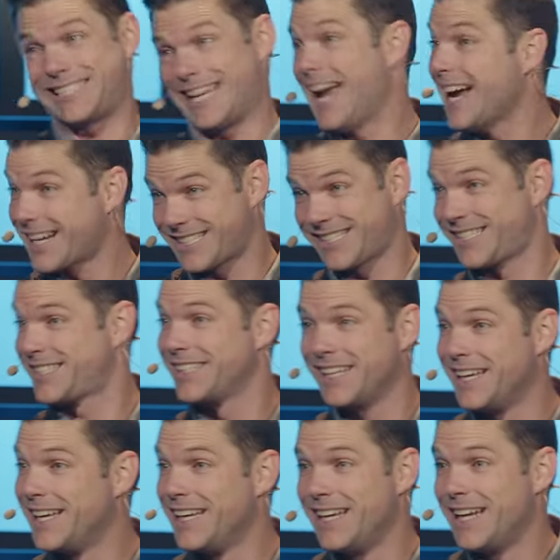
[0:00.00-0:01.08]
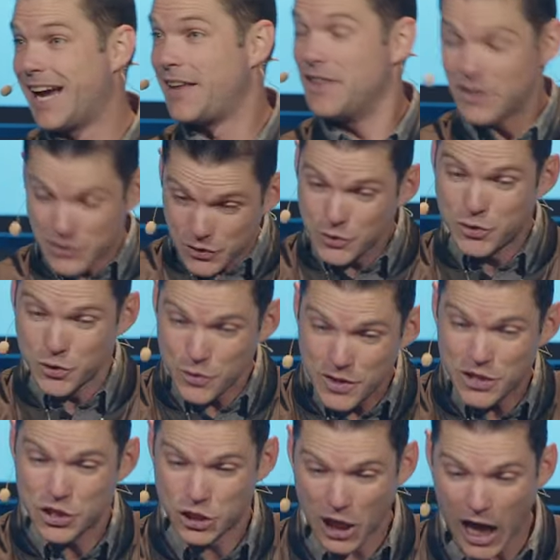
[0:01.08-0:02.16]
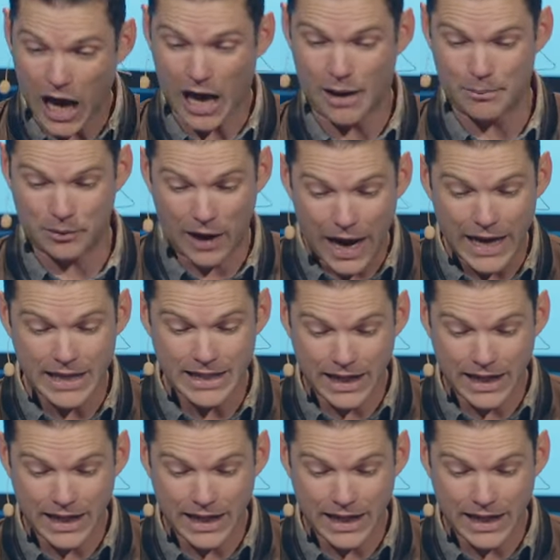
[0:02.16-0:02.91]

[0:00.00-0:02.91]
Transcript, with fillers: text and this will do the job, right?